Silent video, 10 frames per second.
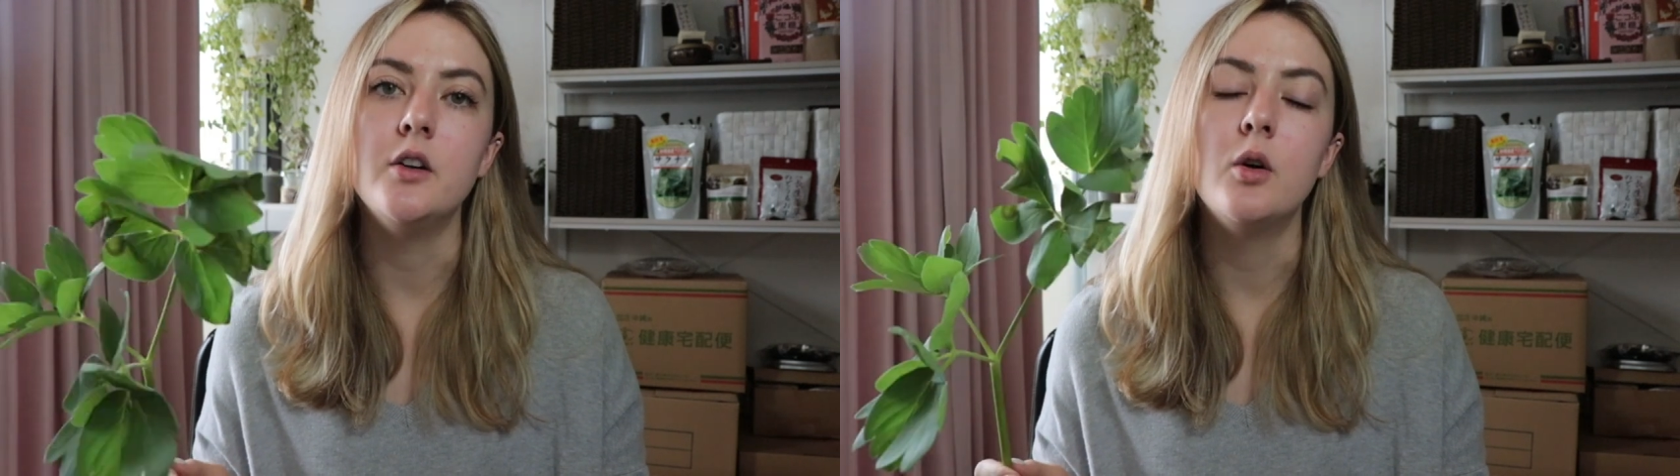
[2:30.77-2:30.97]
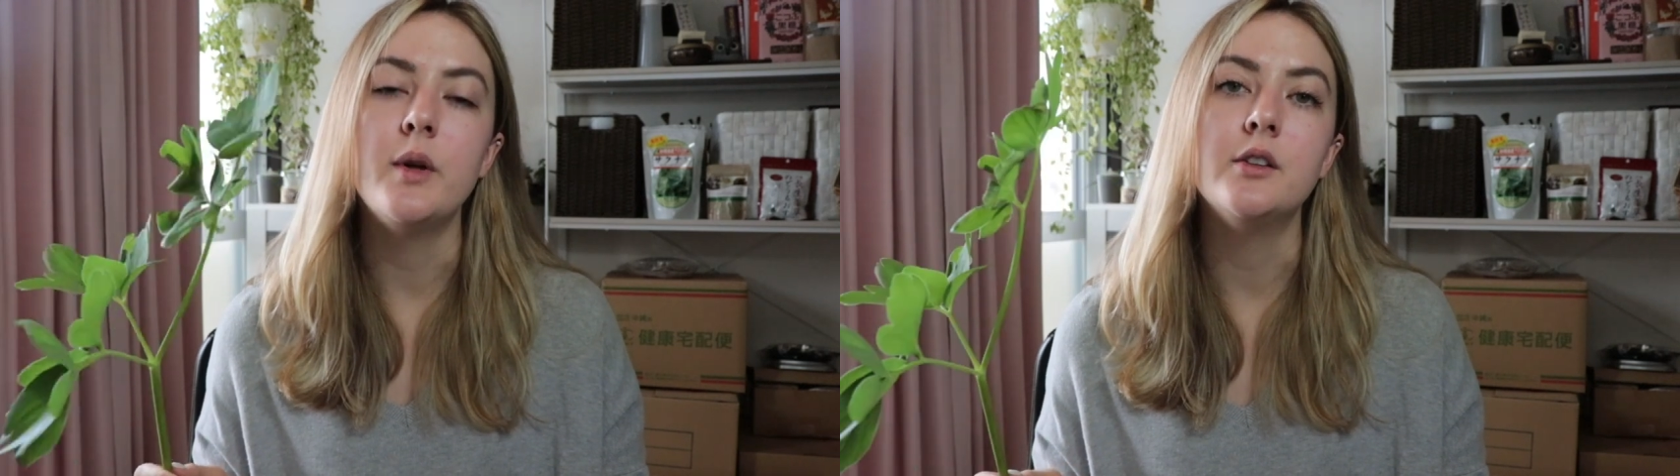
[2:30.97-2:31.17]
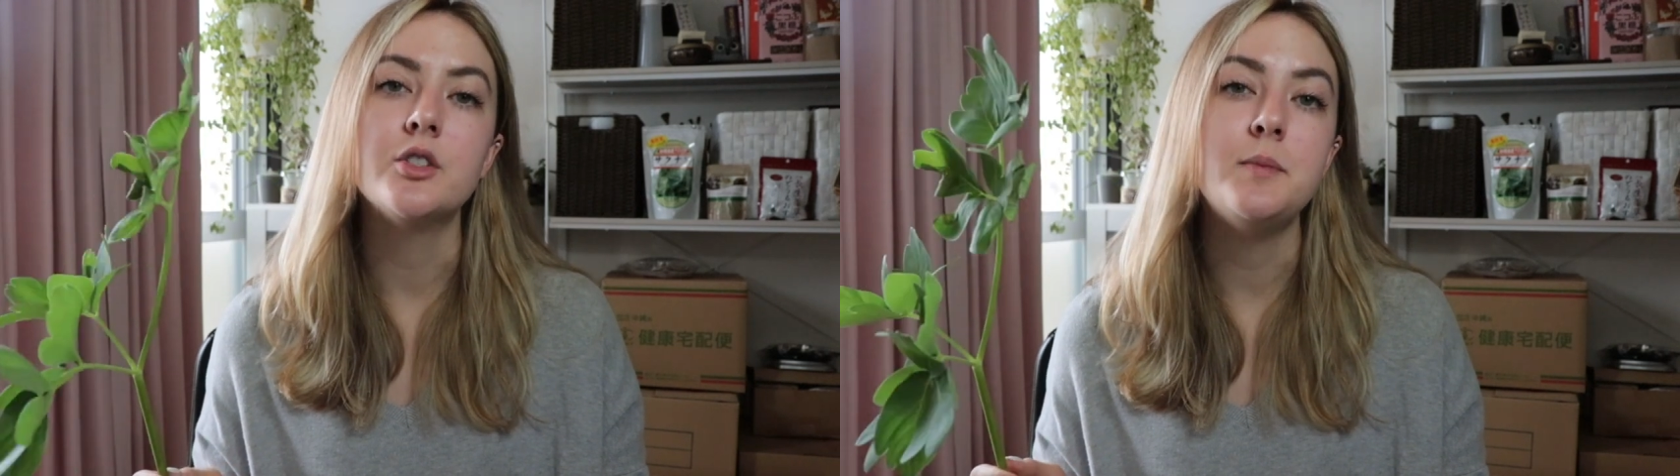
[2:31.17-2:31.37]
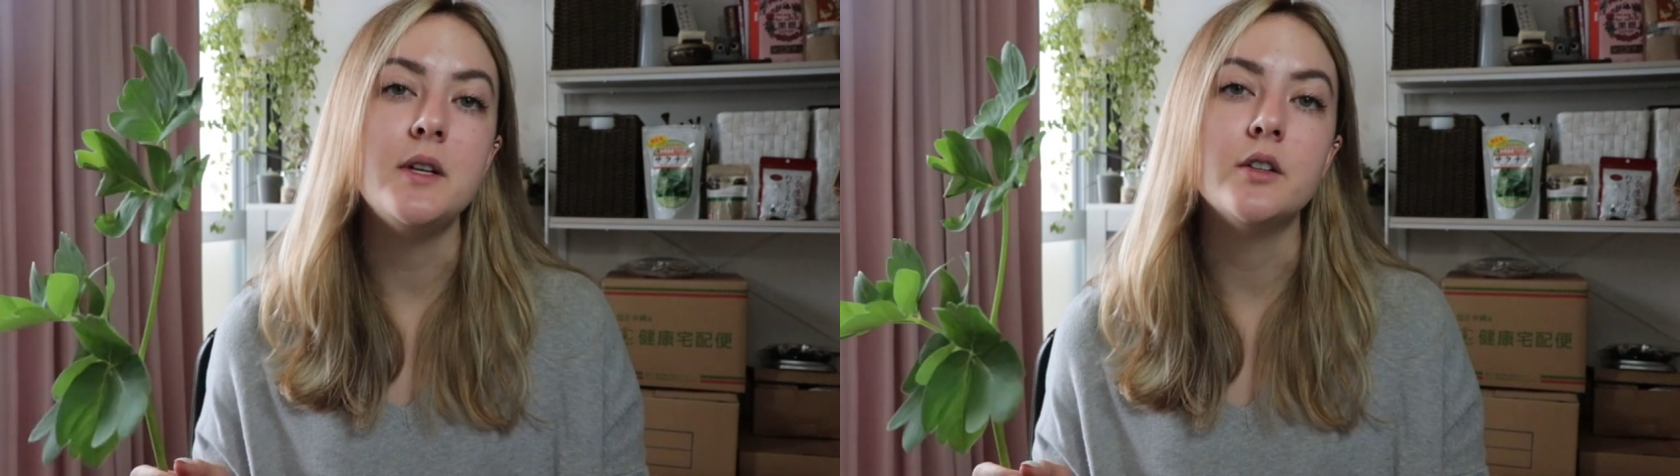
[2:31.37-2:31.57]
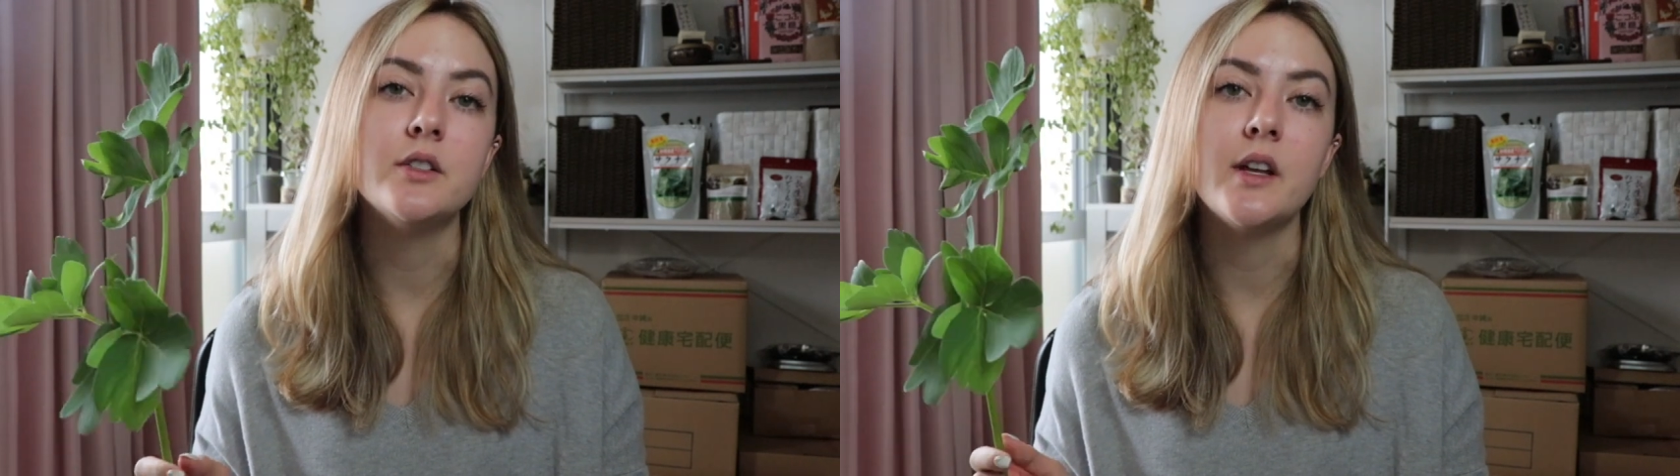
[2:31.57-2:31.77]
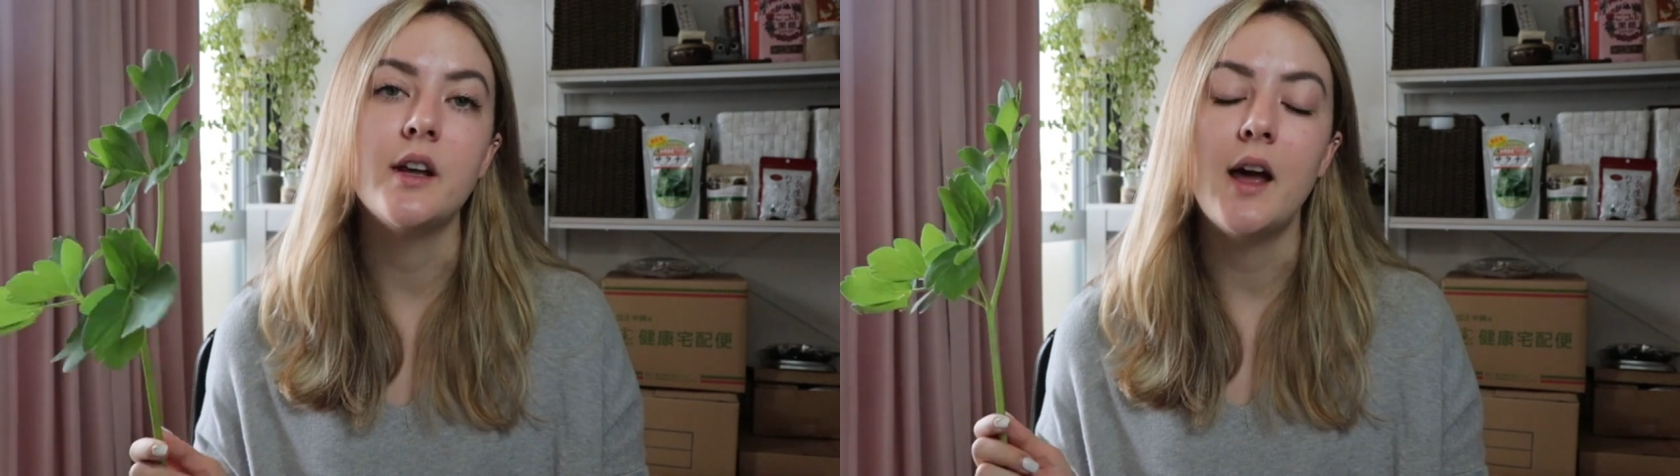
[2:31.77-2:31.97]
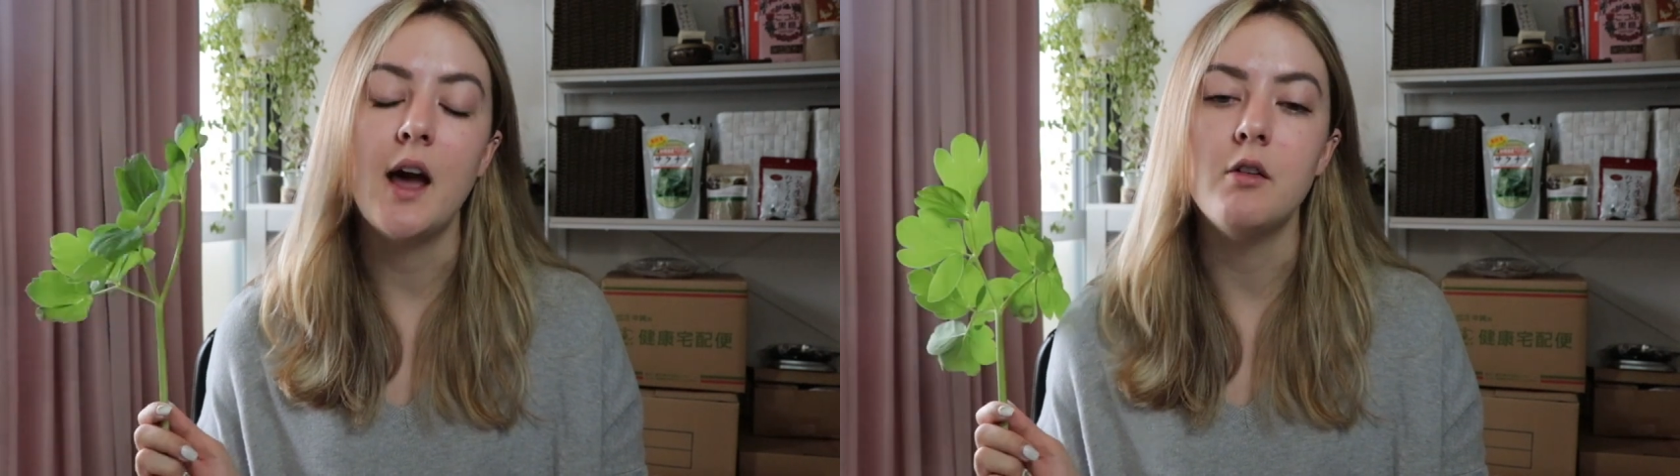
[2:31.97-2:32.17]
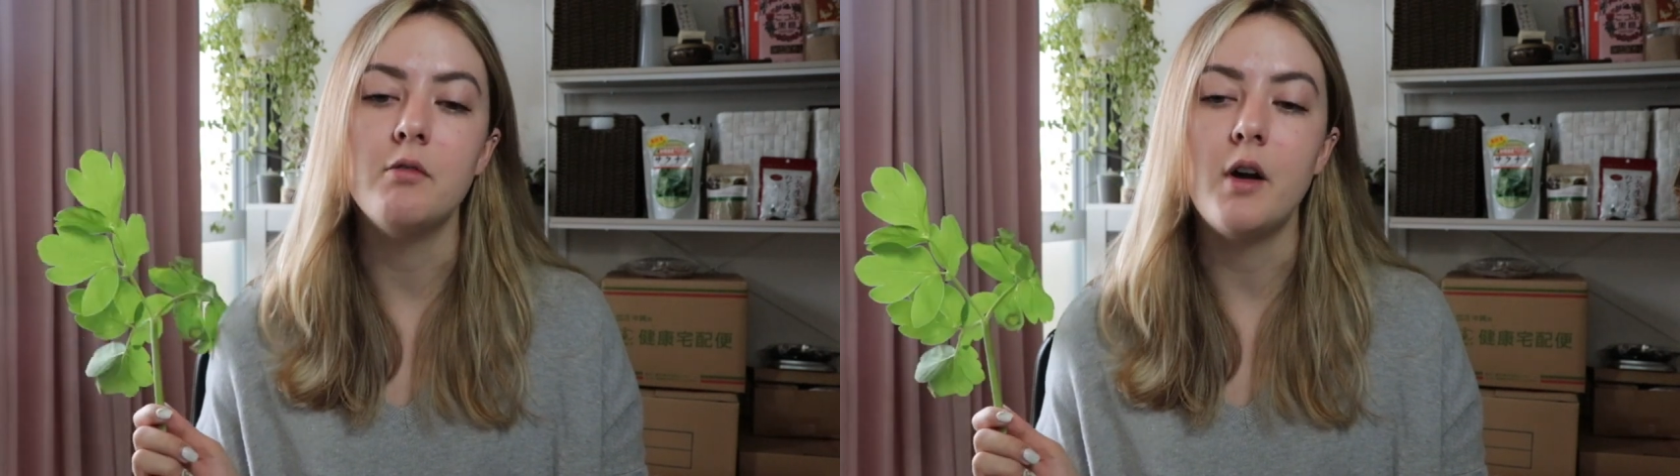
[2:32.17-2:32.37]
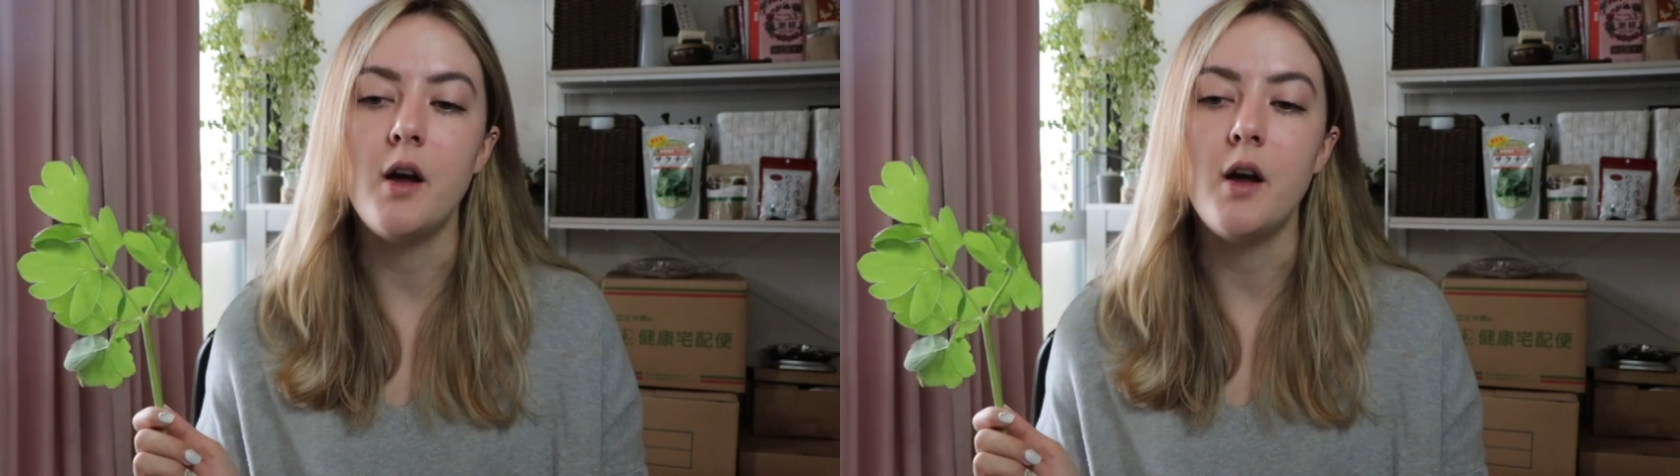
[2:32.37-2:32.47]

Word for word: no English speakers that have